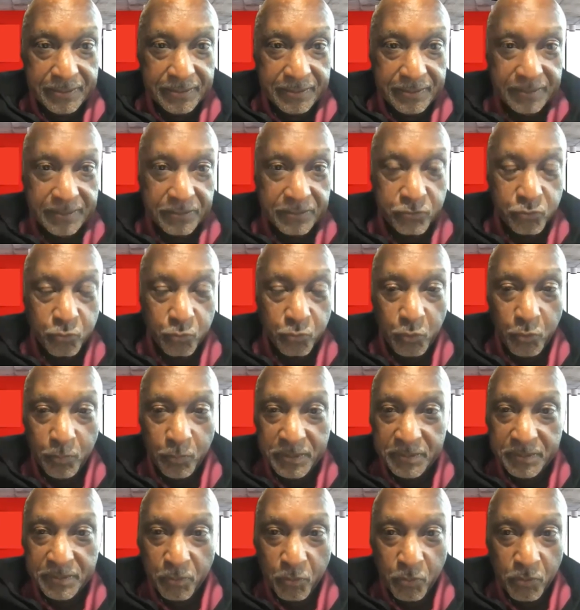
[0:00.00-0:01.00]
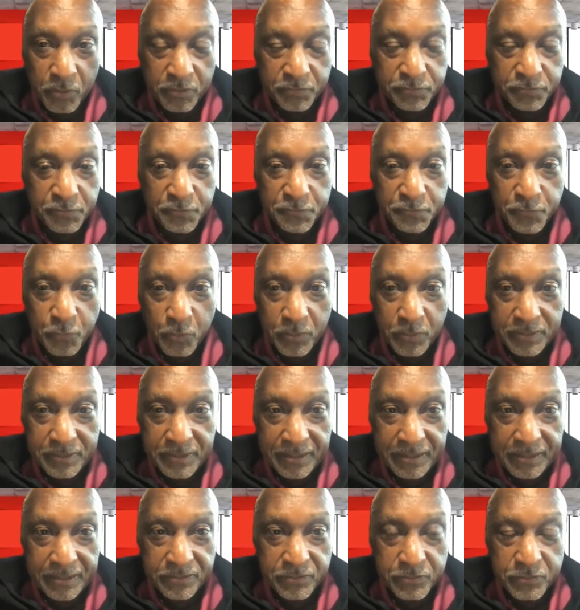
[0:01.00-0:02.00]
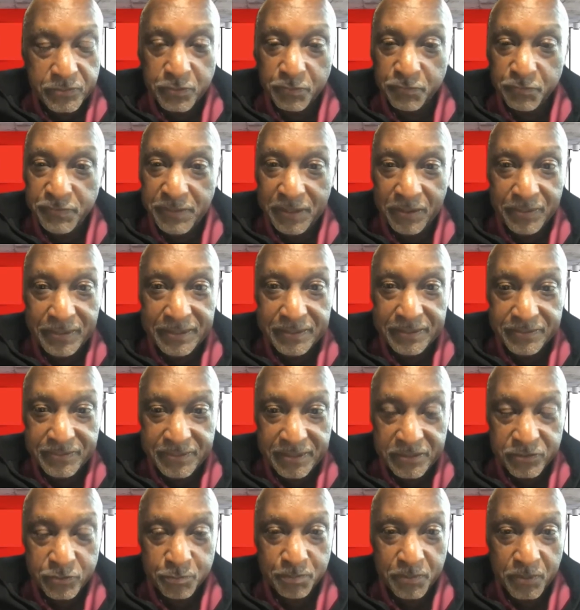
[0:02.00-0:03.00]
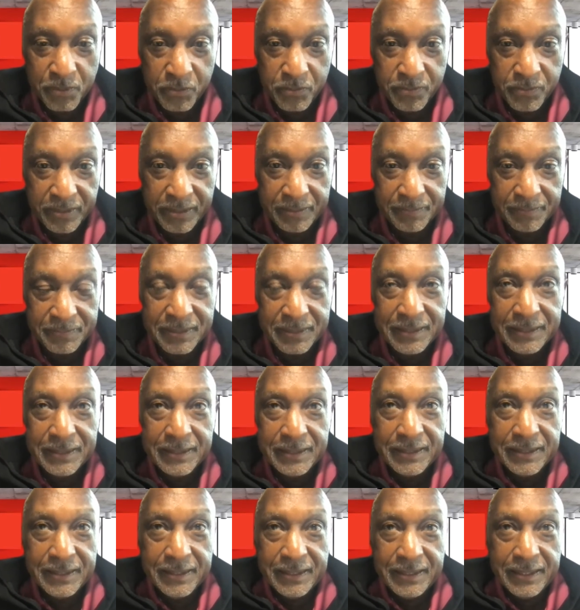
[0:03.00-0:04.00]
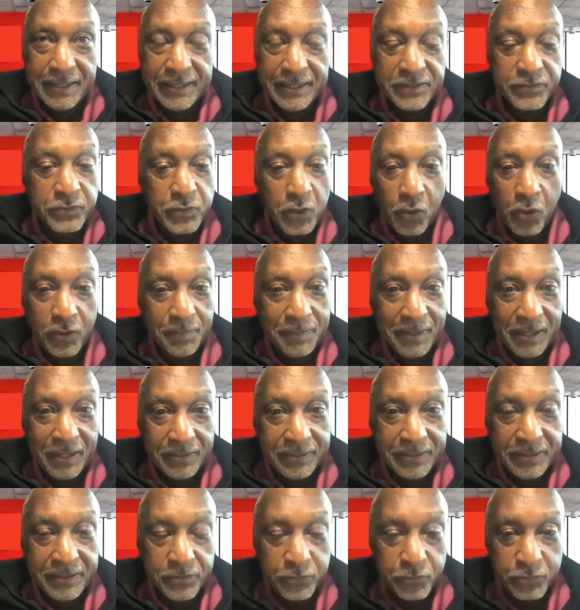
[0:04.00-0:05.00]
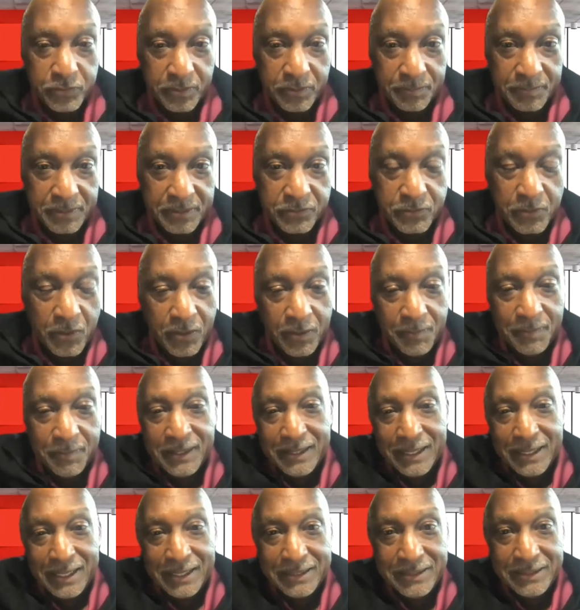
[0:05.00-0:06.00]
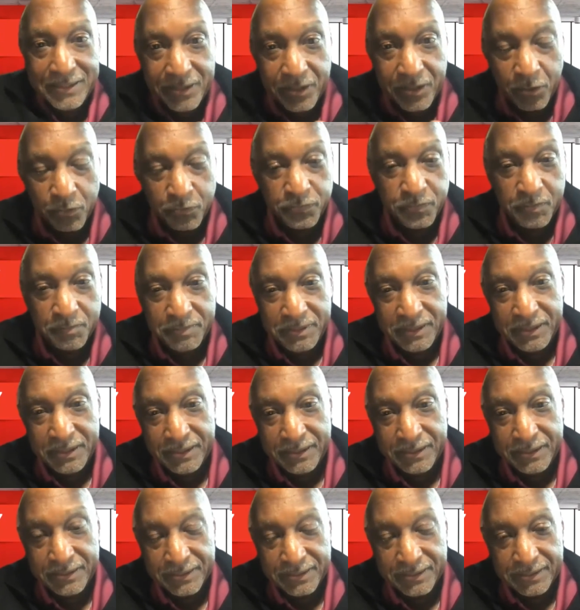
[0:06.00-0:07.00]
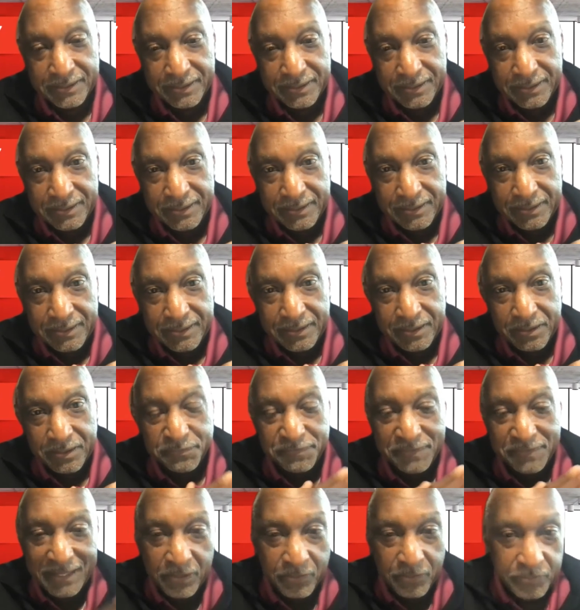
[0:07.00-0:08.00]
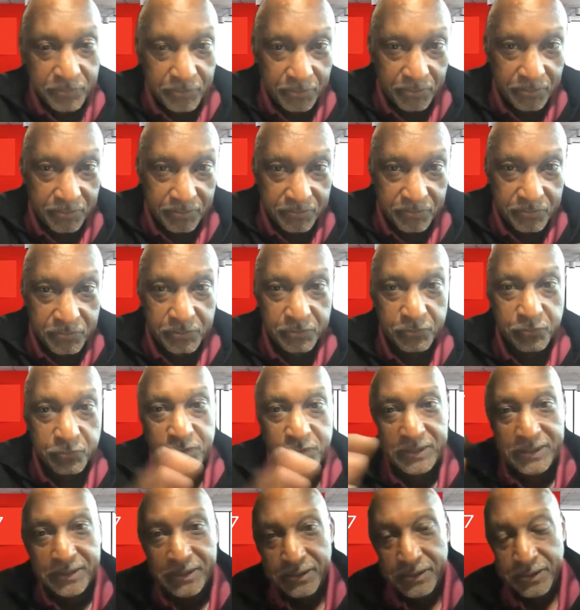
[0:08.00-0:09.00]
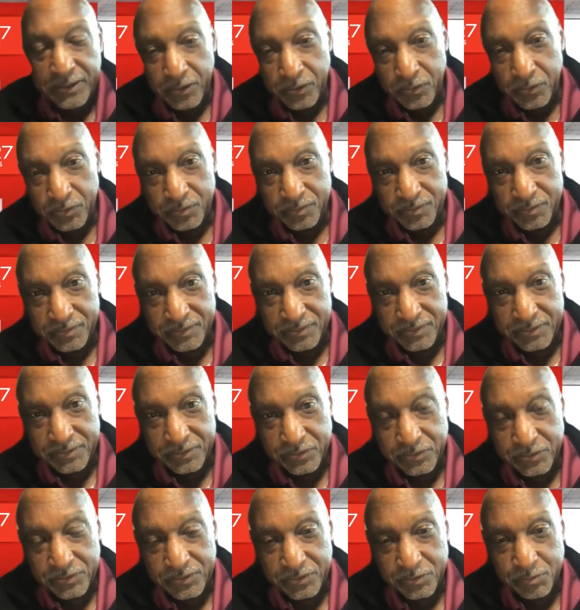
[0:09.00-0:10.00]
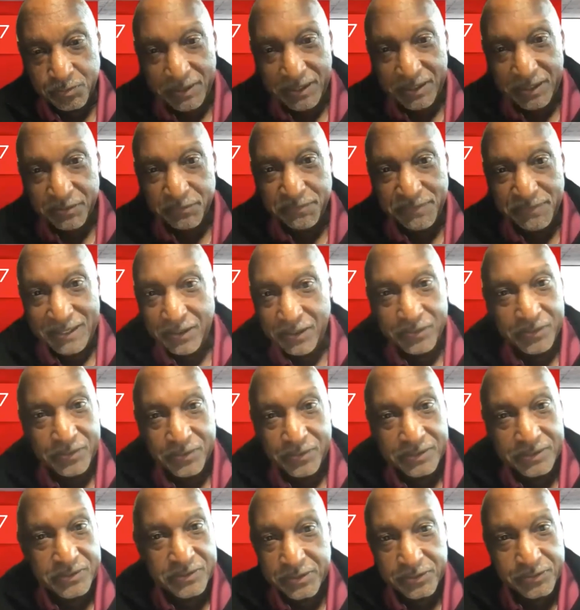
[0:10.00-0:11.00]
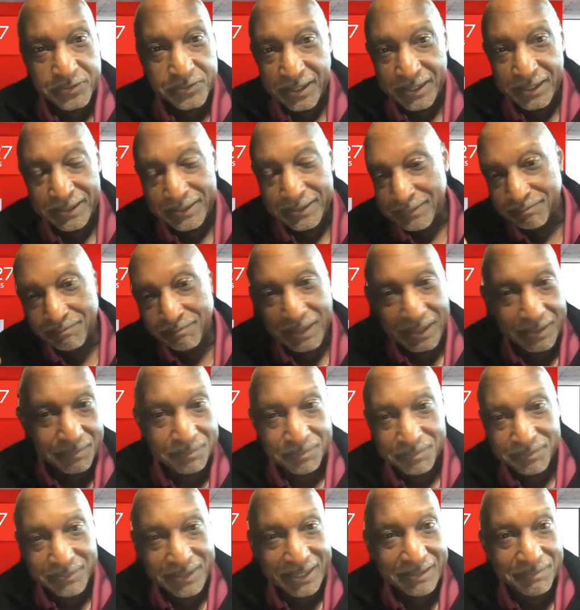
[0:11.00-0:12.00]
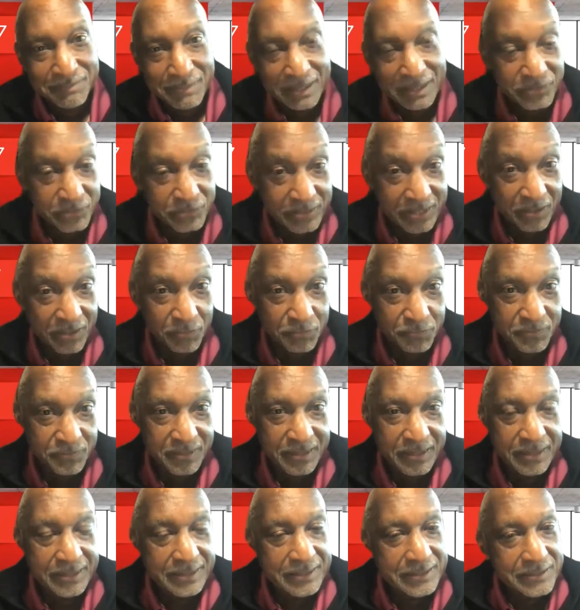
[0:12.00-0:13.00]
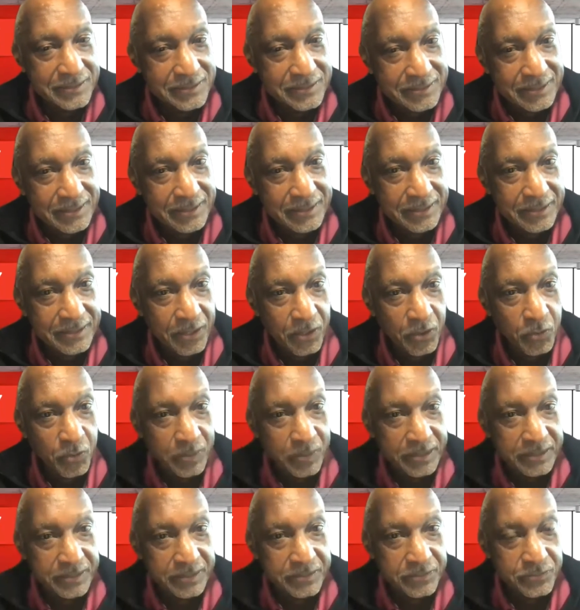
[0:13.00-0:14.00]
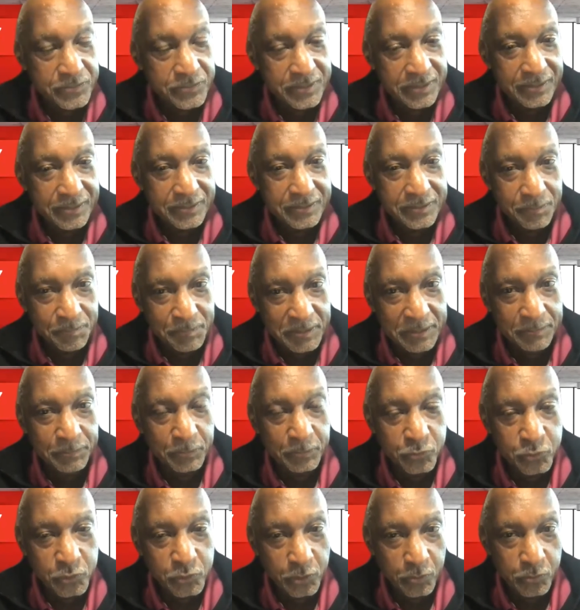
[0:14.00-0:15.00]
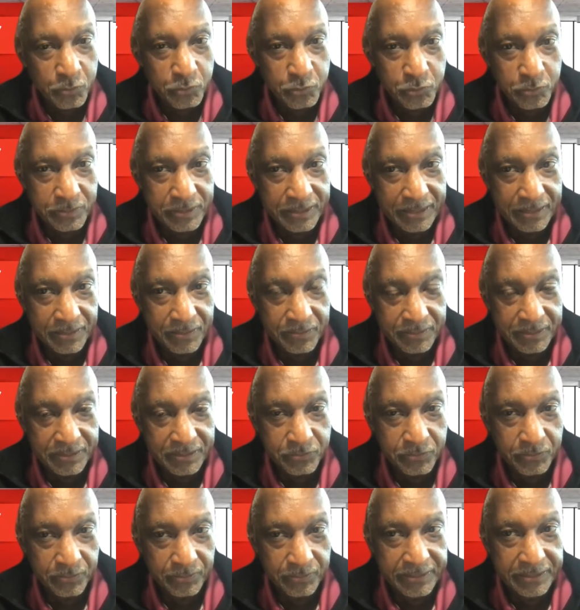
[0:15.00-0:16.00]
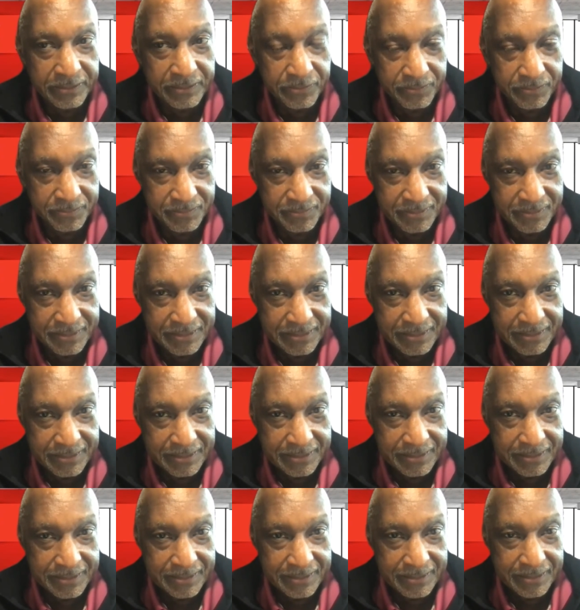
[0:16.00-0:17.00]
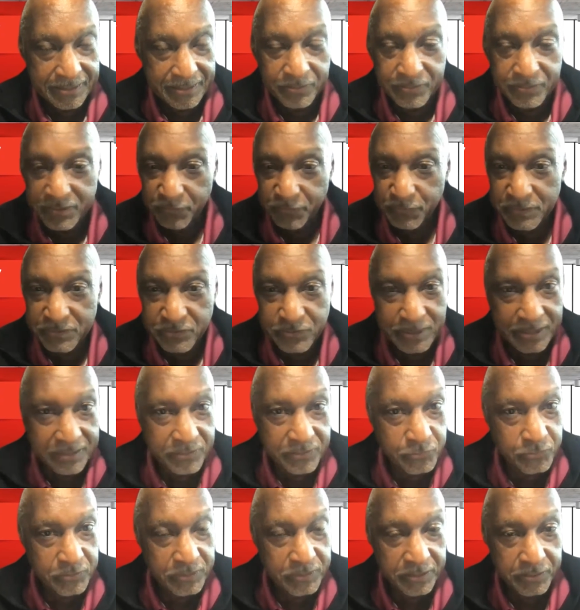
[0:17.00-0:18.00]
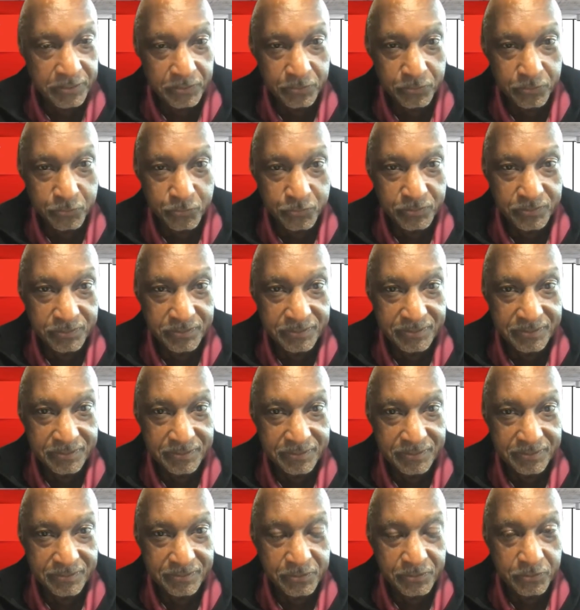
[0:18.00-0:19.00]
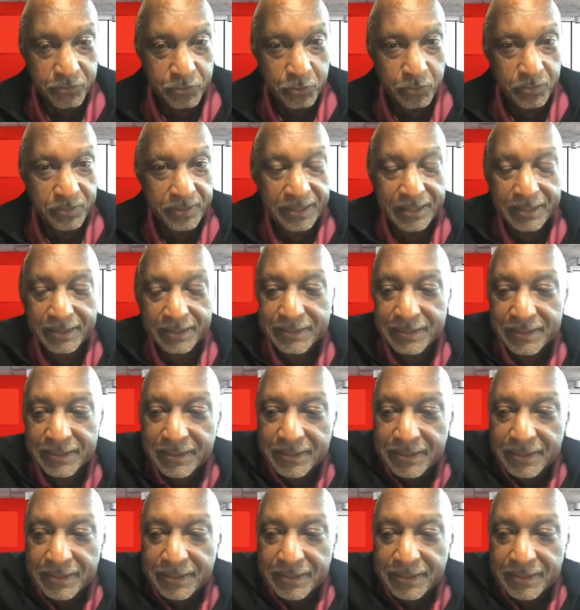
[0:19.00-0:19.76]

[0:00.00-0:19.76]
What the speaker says: It's room and board for 4 days. It's a very intense program. And it's all about leadership. It's all about how do you go from being a founder to CEO? Because being a founder is just like, I'm named myself. CEO is the people chose you now as their leader. And there are a different set of skills to do that.